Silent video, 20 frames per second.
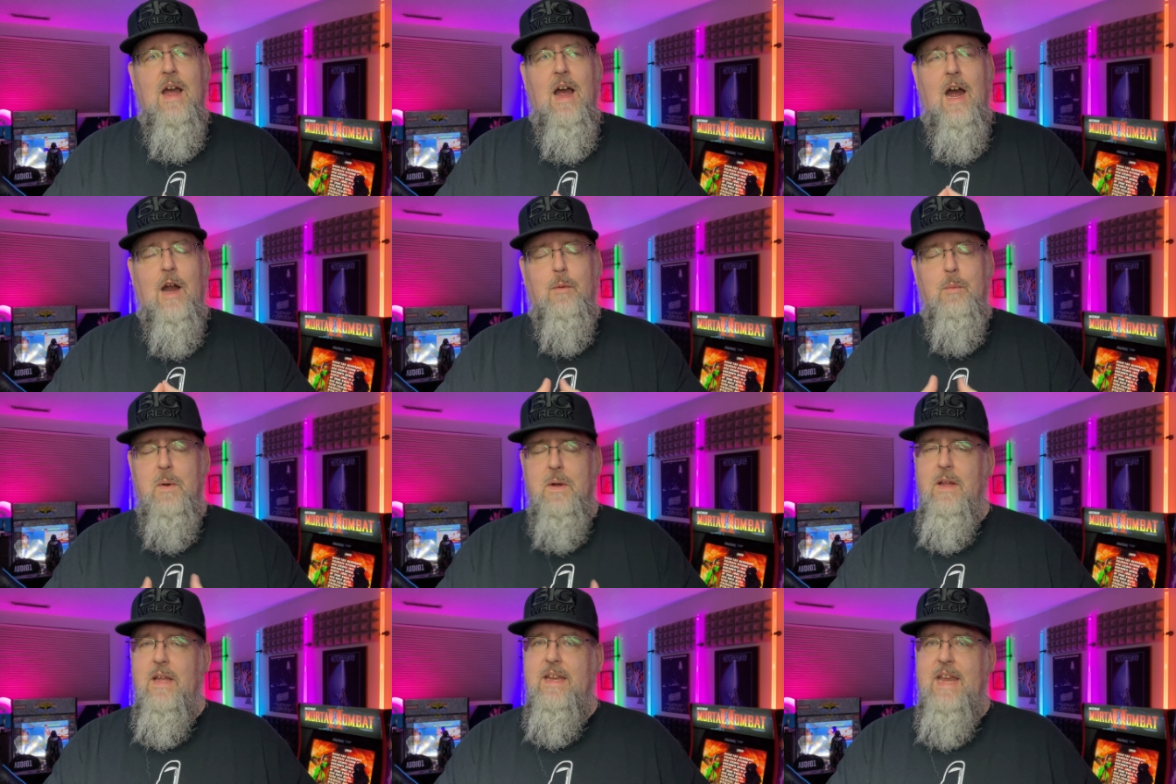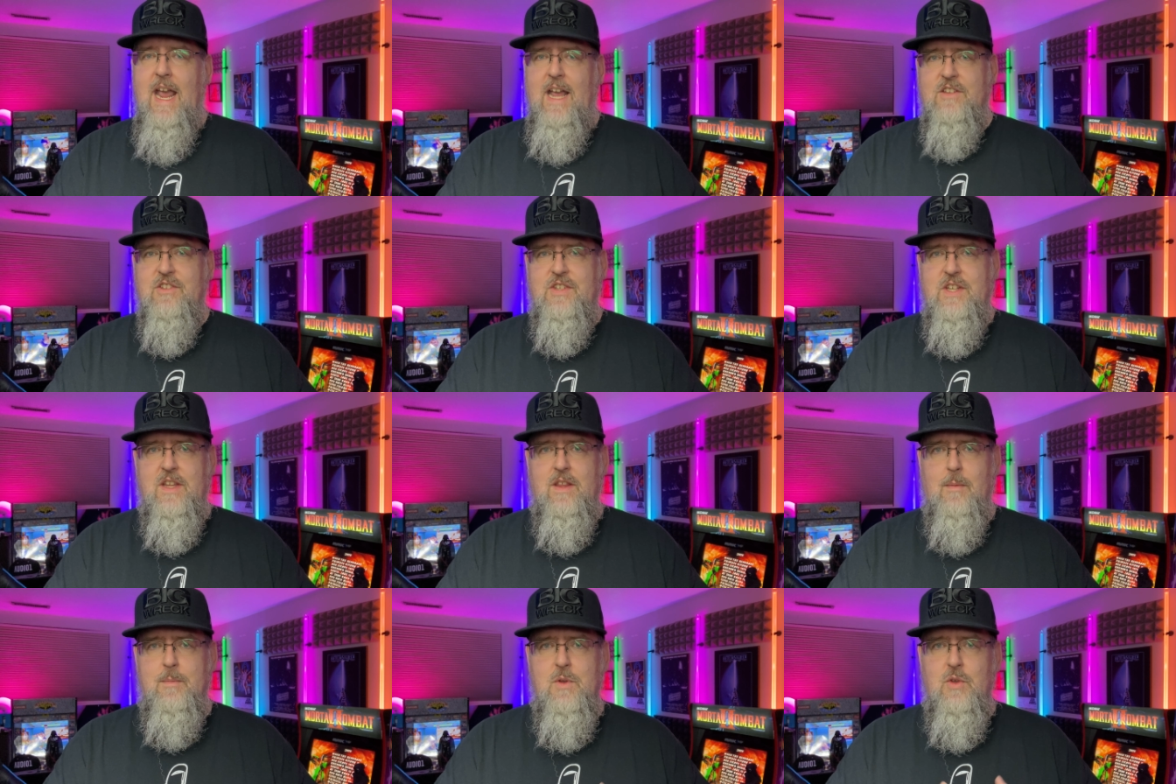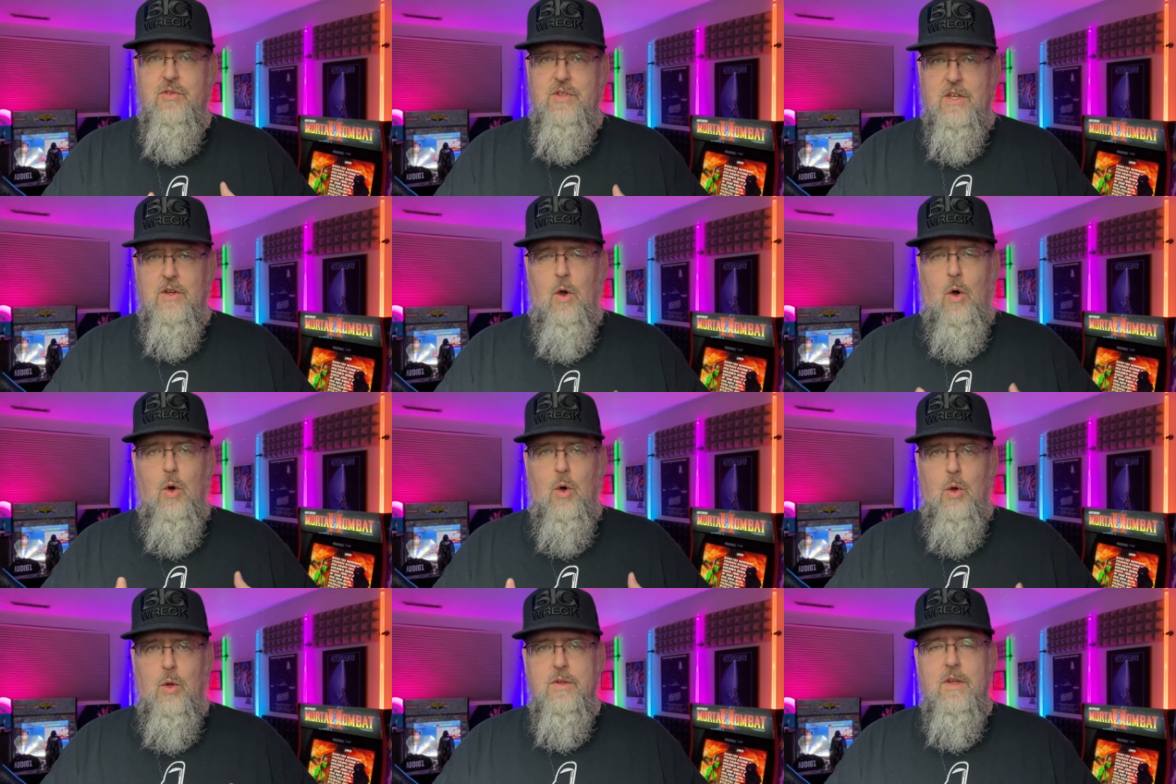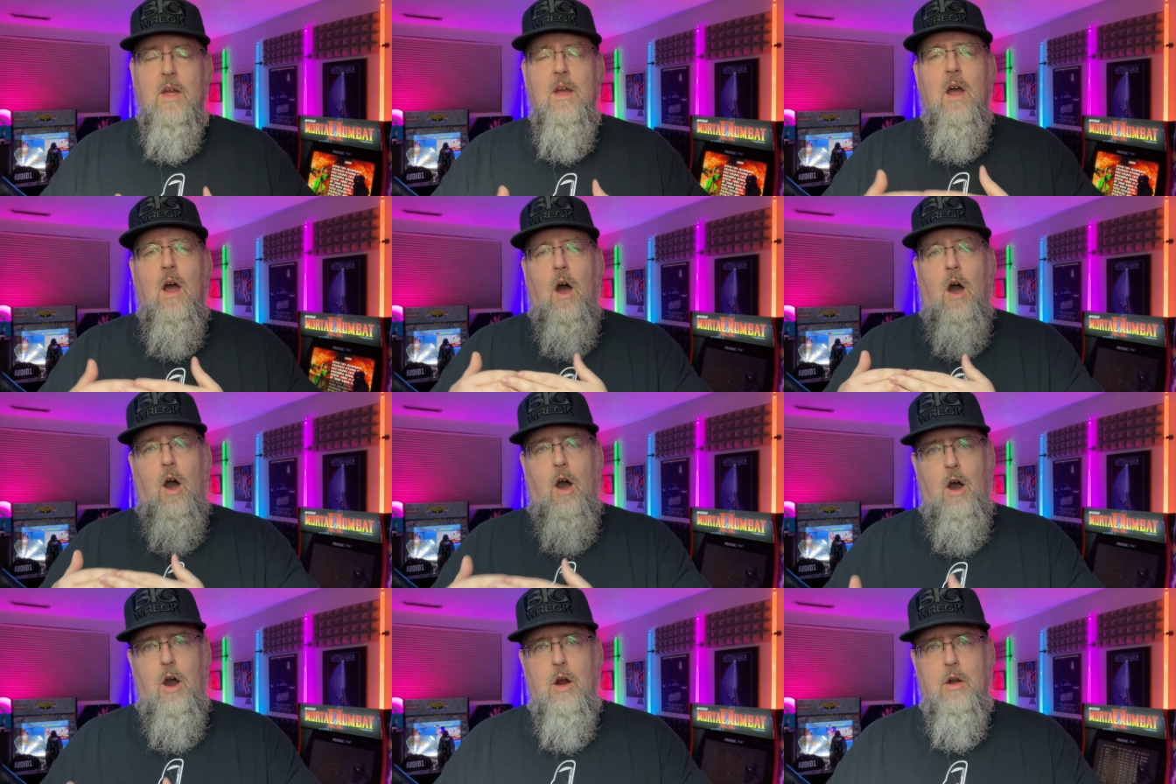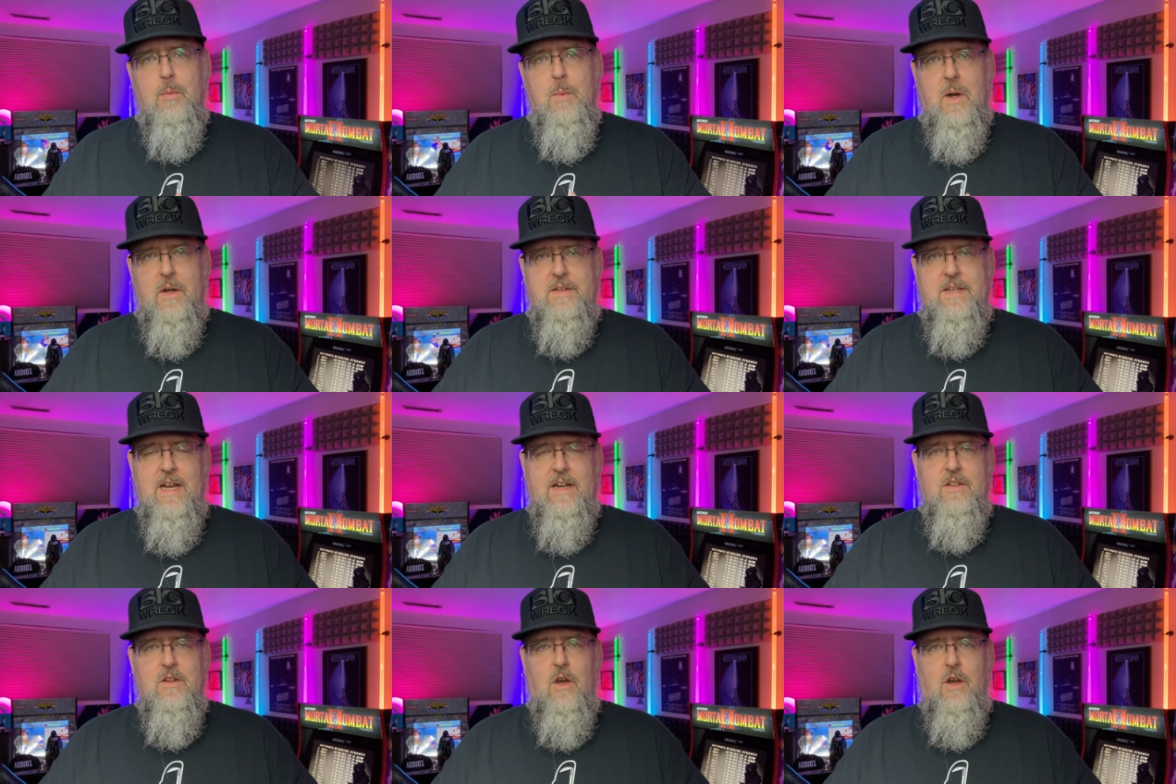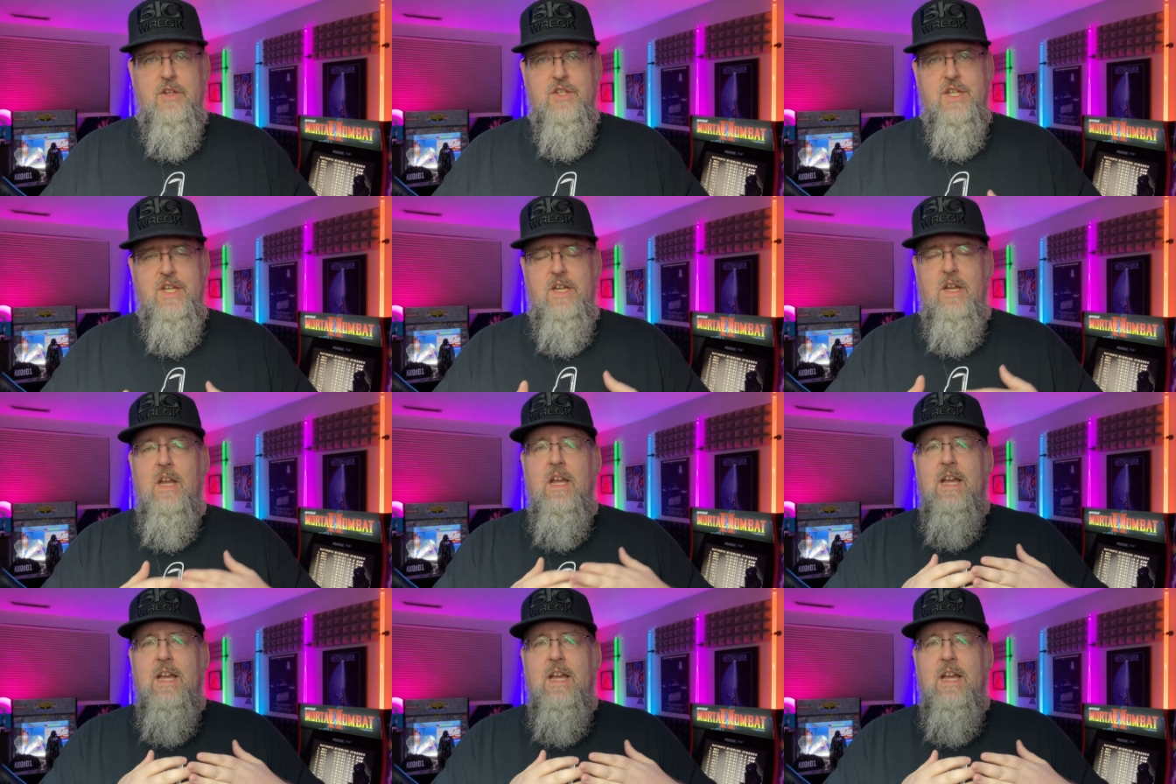I really can't see them using old hardware technology